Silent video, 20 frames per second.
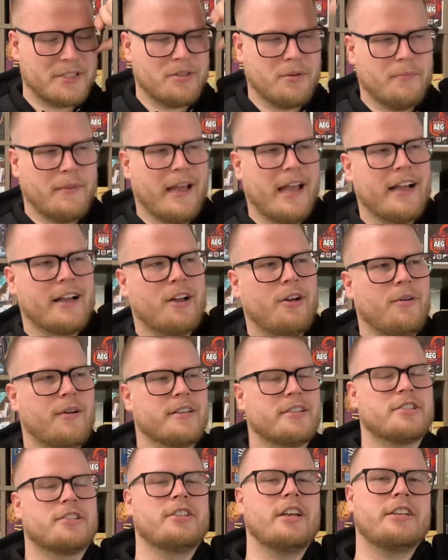Tobago
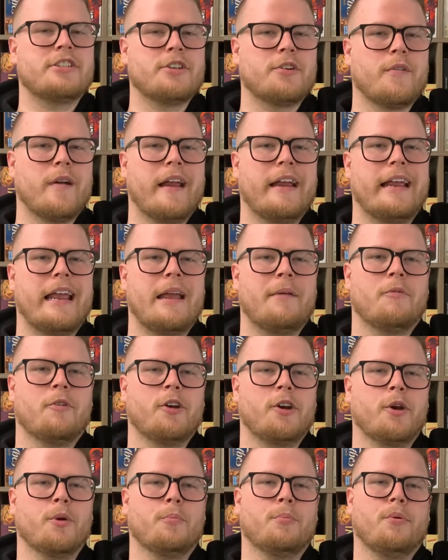is such a great game where
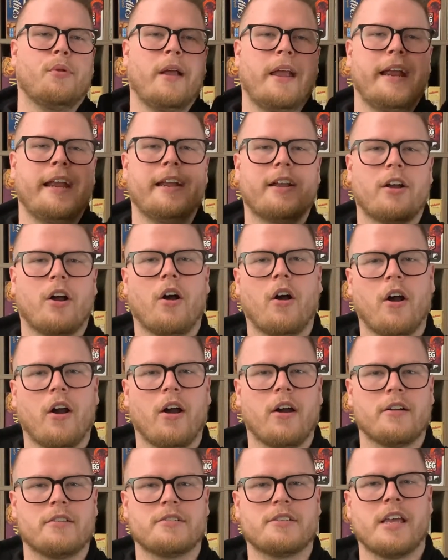you're playing
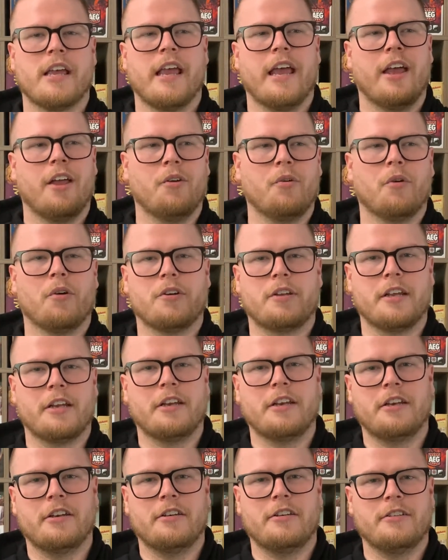cards in
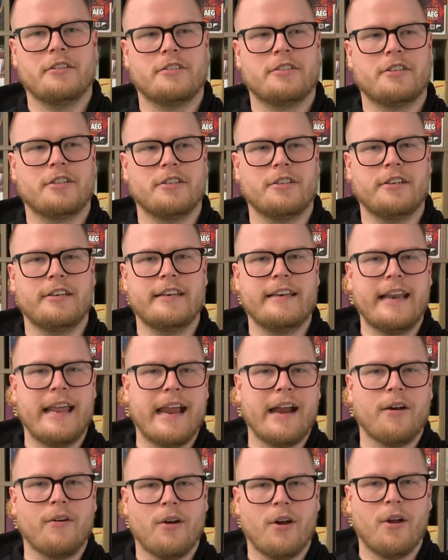order to
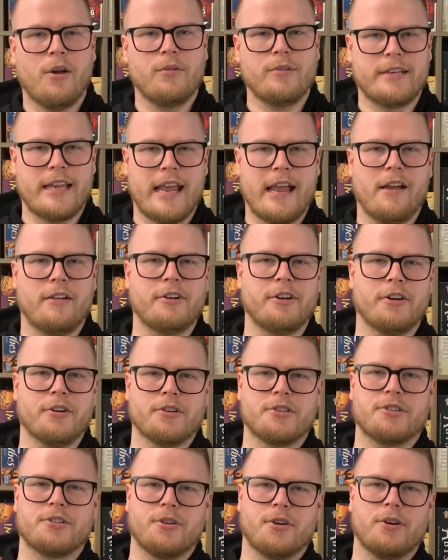narrow down your
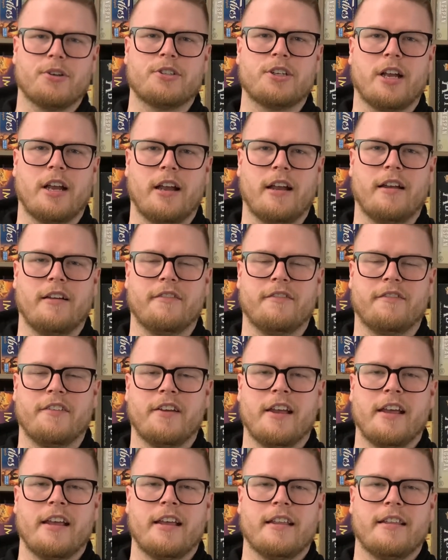search of
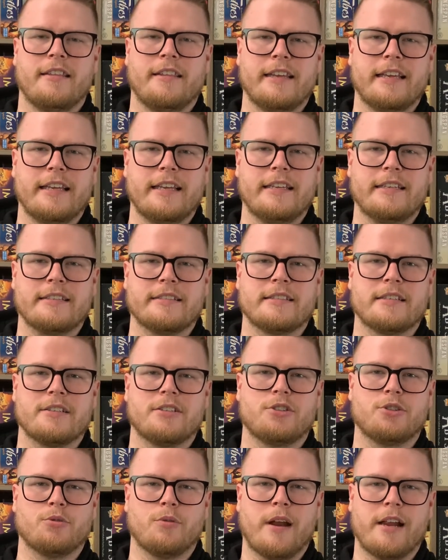these
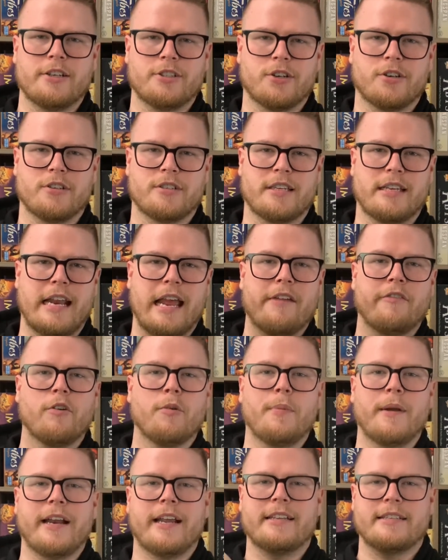treasures. And
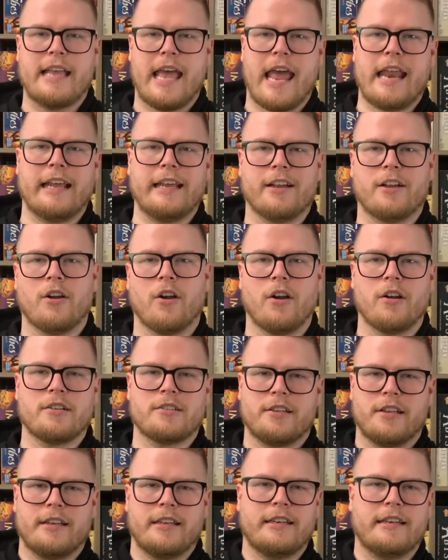everybody is adding cards
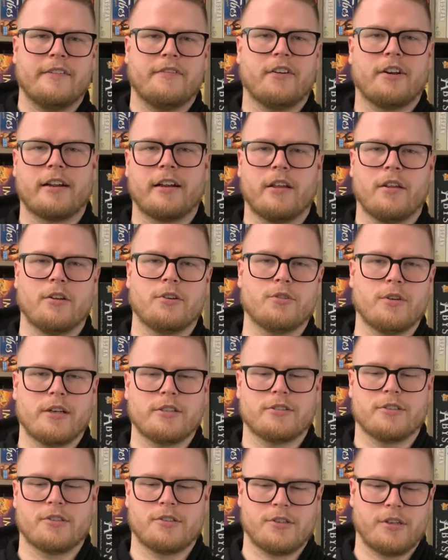to the different colored treasures.